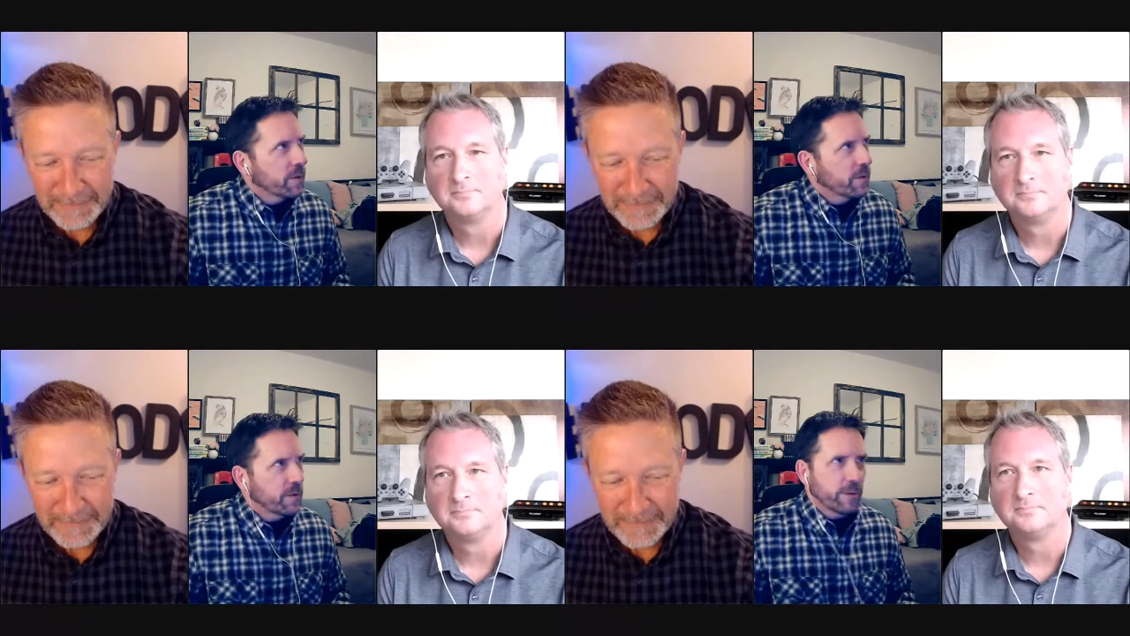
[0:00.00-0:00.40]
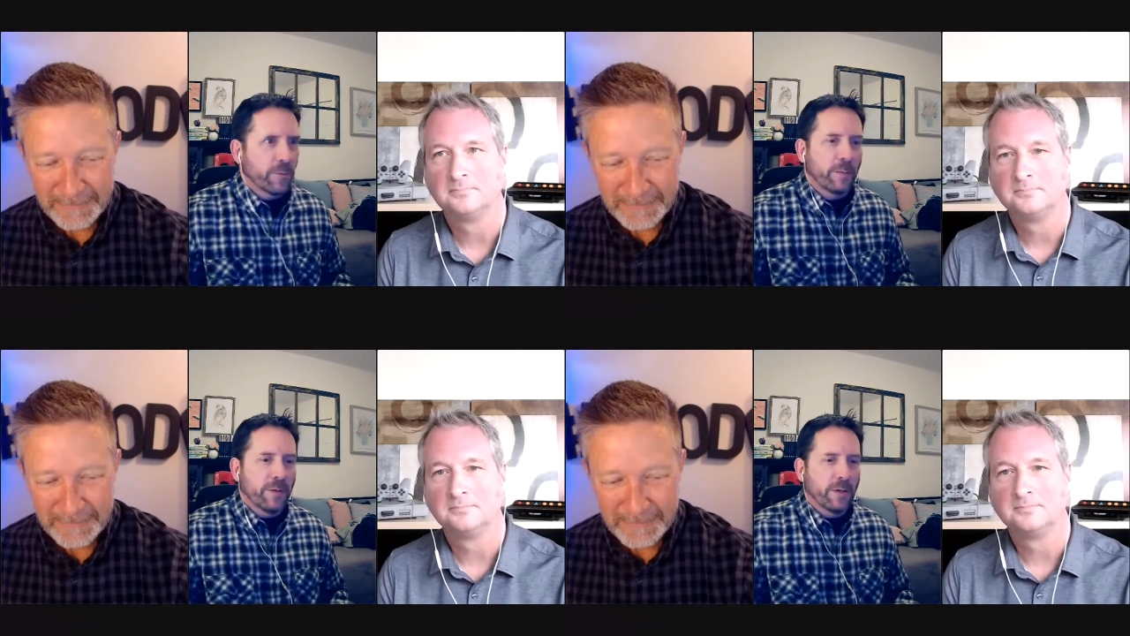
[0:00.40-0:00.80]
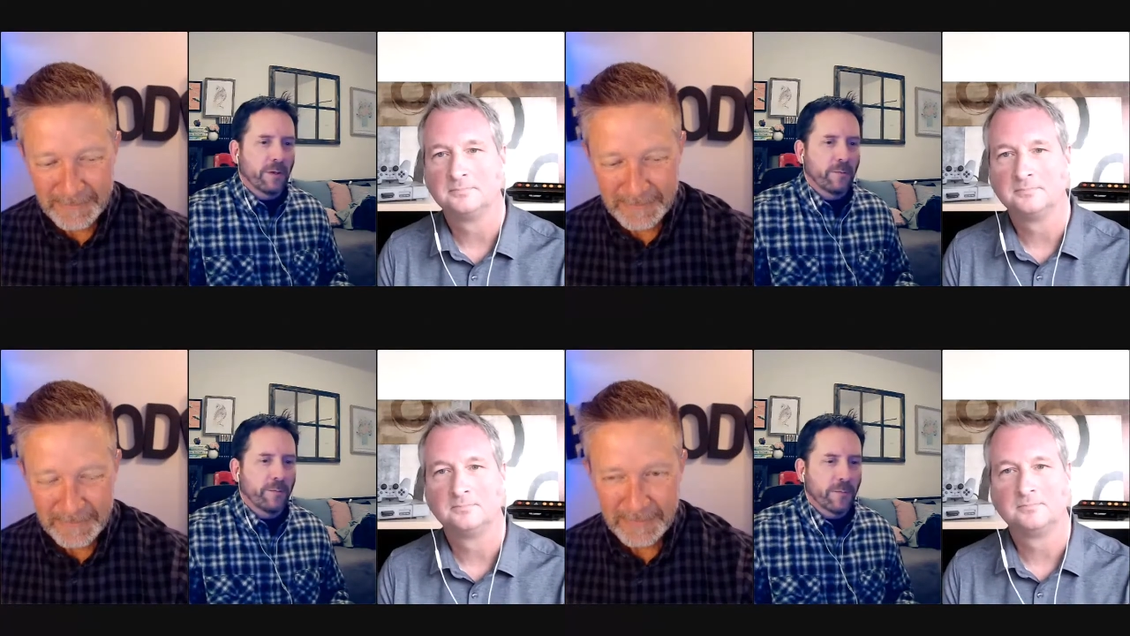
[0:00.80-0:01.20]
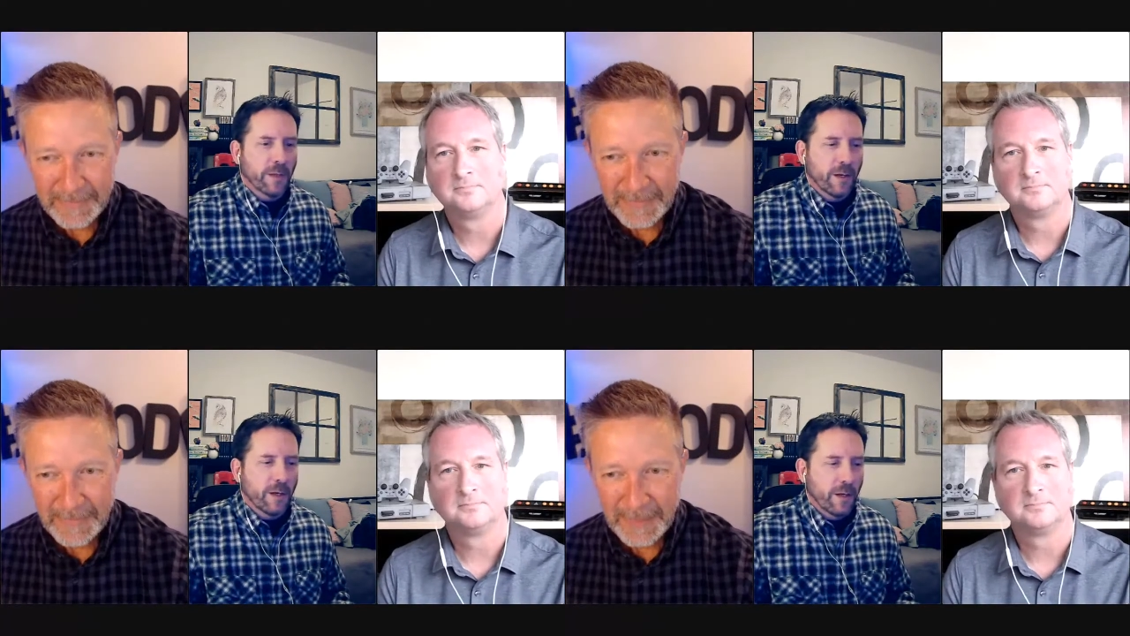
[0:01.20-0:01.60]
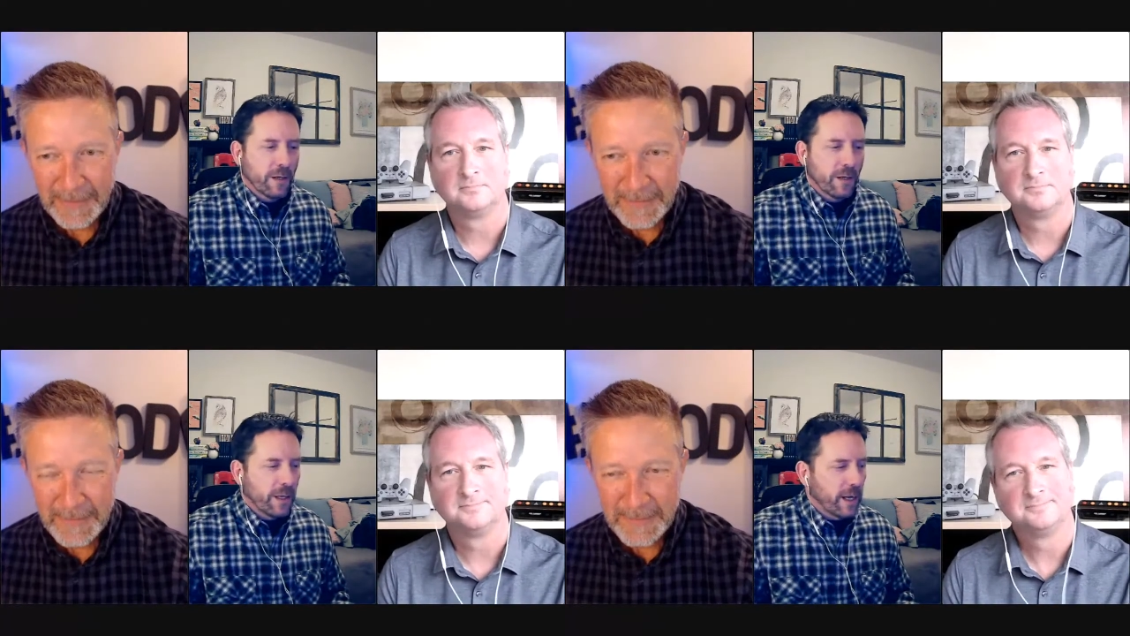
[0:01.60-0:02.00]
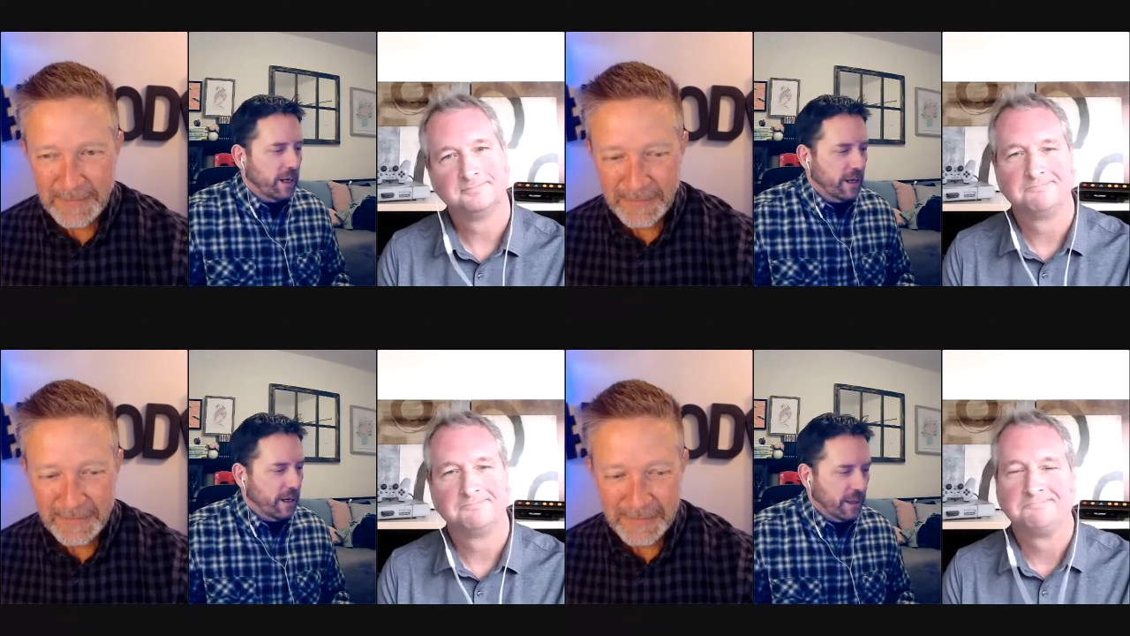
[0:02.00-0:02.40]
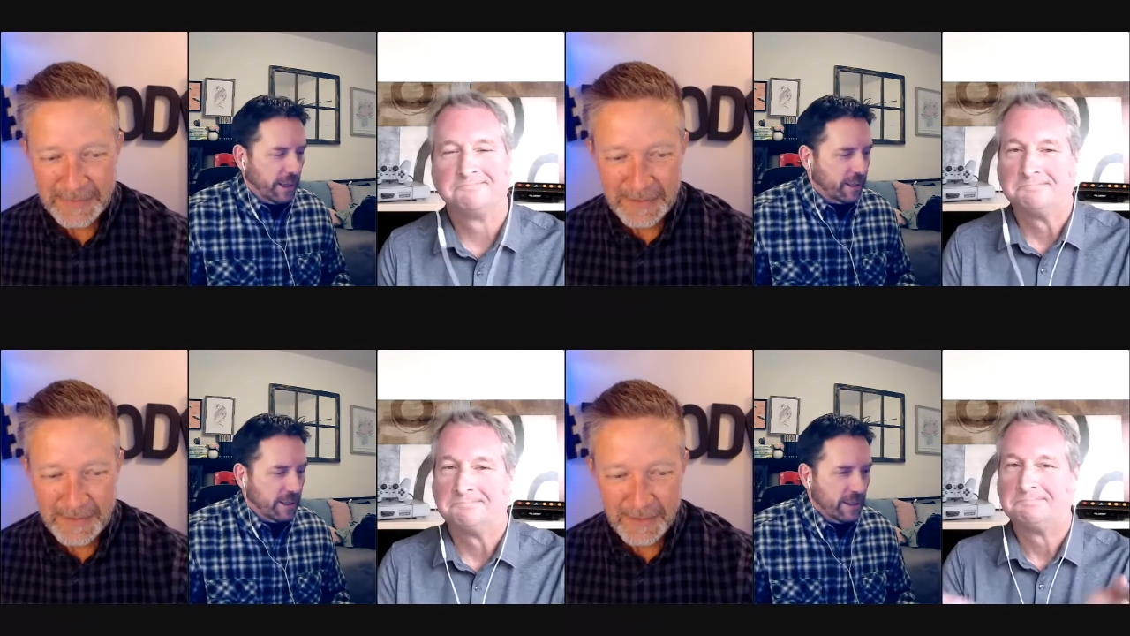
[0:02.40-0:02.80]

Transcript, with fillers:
Speaker 1: it the red pill? Yeah. Like,